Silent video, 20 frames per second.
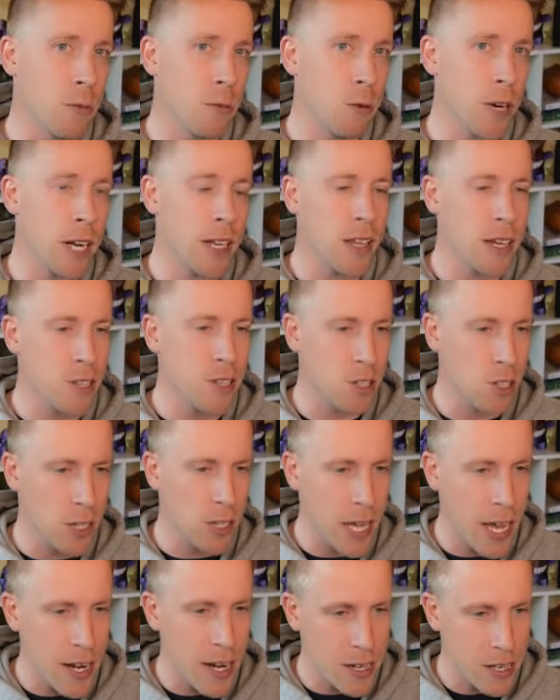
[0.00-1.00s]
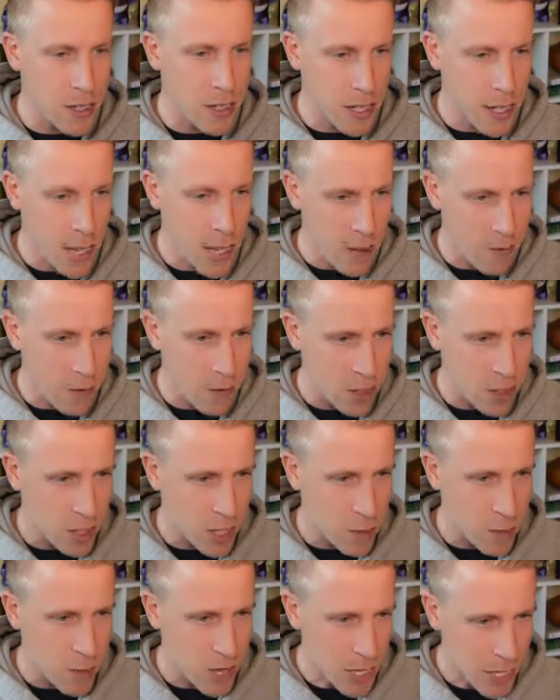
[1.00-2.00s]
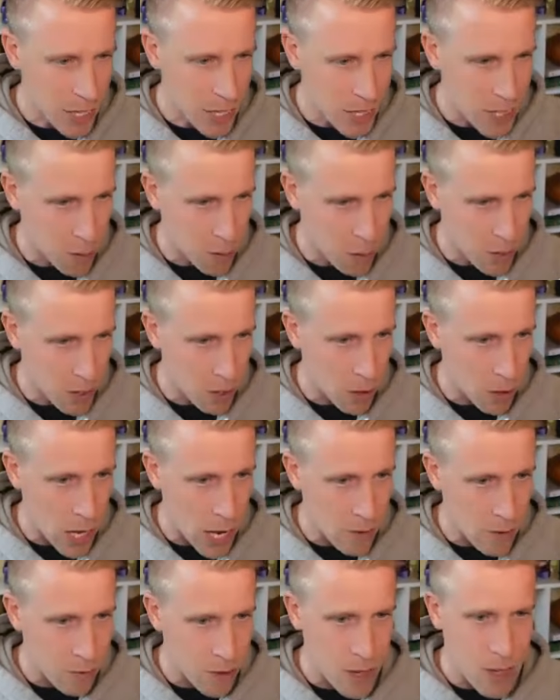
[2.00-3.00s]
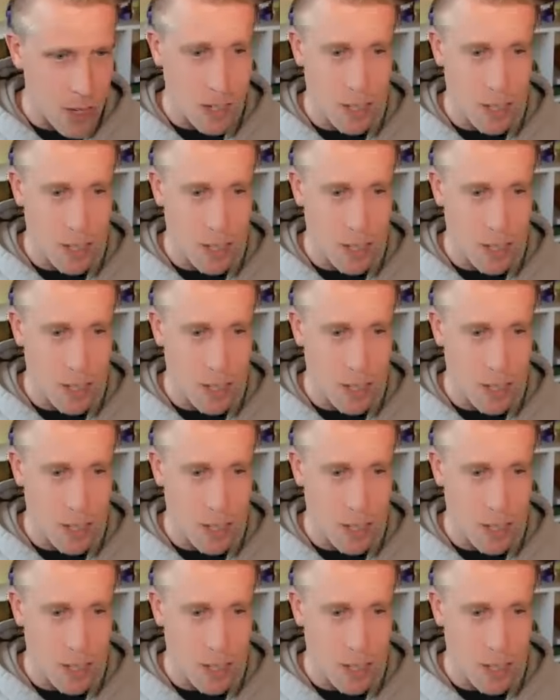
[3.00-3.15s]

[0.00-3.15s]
And what I like to look at is if it's going to be easy to peel off,